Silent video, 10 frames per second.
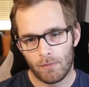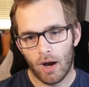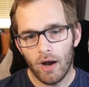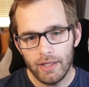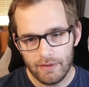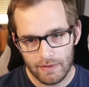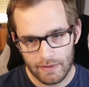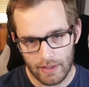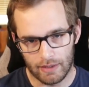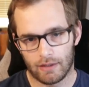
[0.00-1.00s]
I
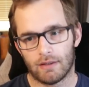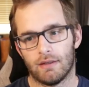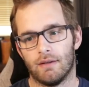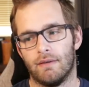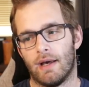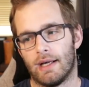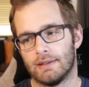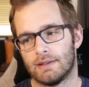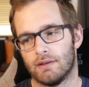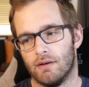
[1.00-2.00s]
think
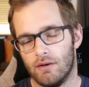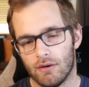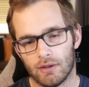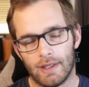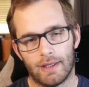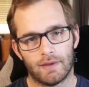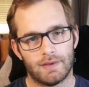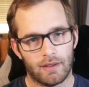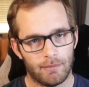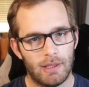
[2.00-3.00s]
that the Neuralink is
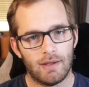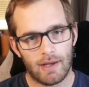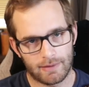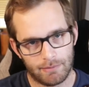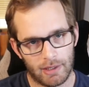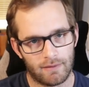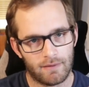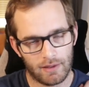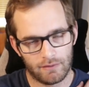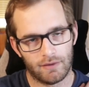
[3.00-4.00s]
going to be the next big
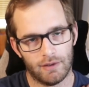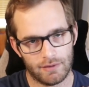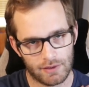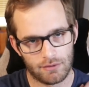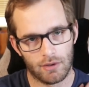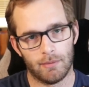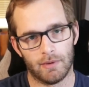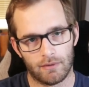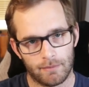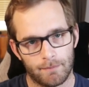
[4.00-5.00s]
thing for lucid
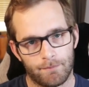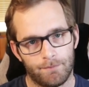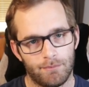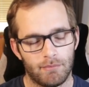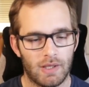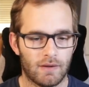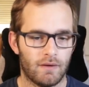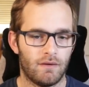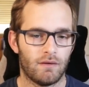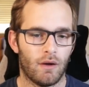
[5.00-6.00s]
dreamers
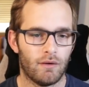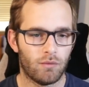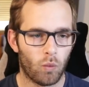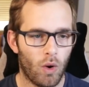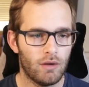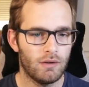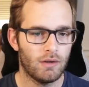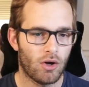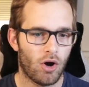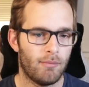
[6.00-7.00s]
because of one
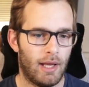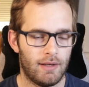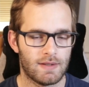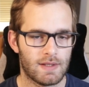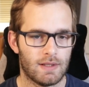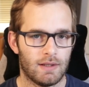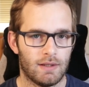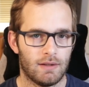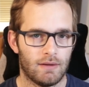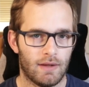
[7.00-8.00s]
comment
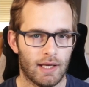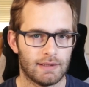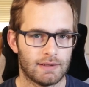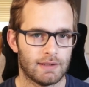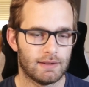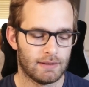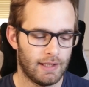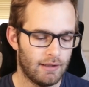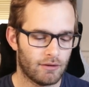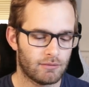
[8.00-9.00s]
that
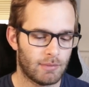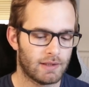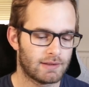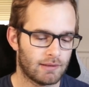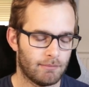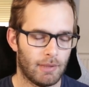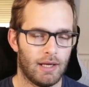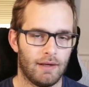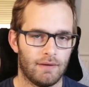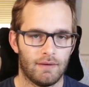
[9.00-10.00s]
Elon Musk
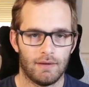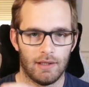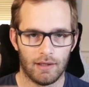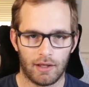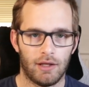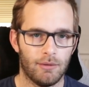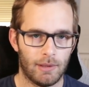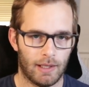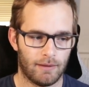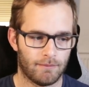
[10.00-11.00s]
made in a Q and
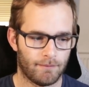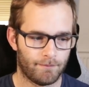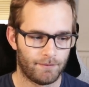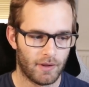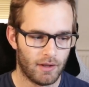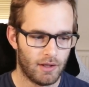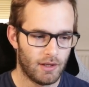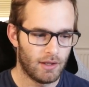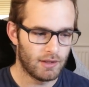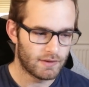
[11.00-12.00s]
A.
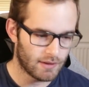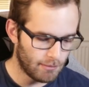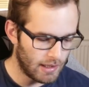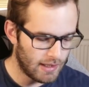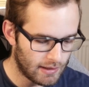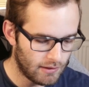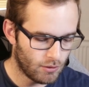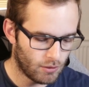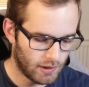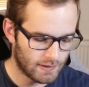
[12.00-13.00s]
Somebody the
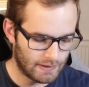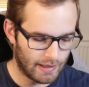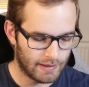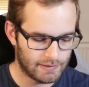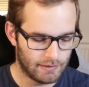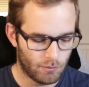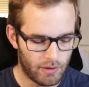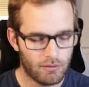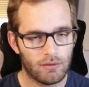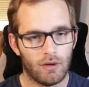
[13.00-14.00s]
audience asked him
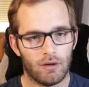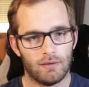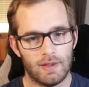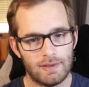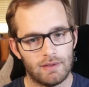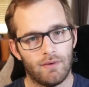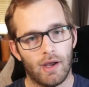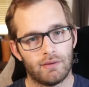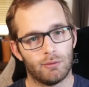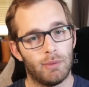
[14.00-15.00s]
whether or not this
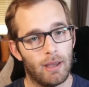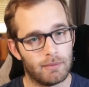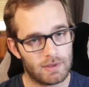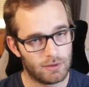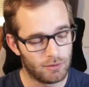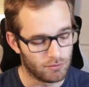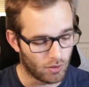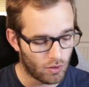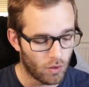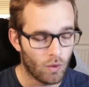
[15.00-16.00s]
device would be able to
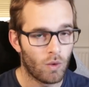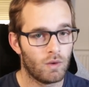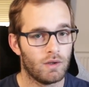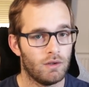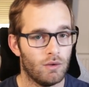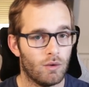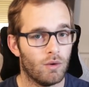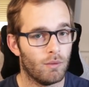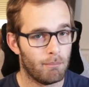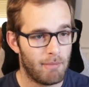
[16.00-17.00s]
record
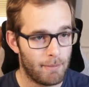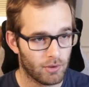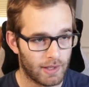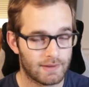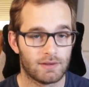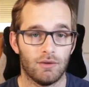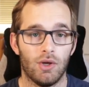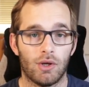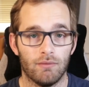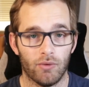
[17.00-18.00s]
your memories so you
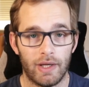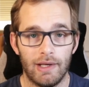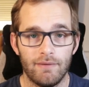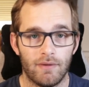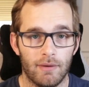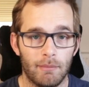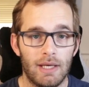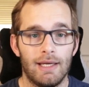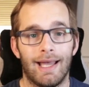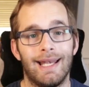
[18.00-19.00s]
can relive them.
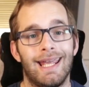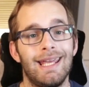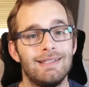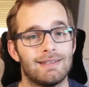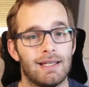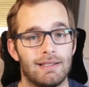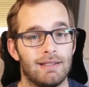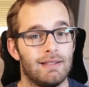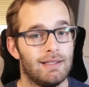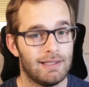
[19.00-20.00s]
And he said,
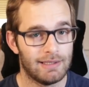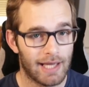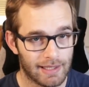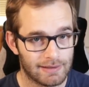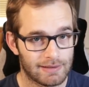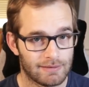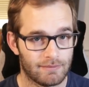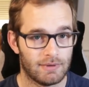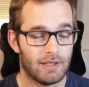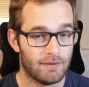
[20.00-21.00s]
yes,
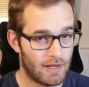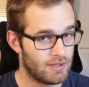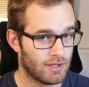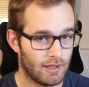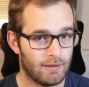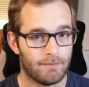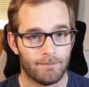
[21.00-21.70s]
eventually.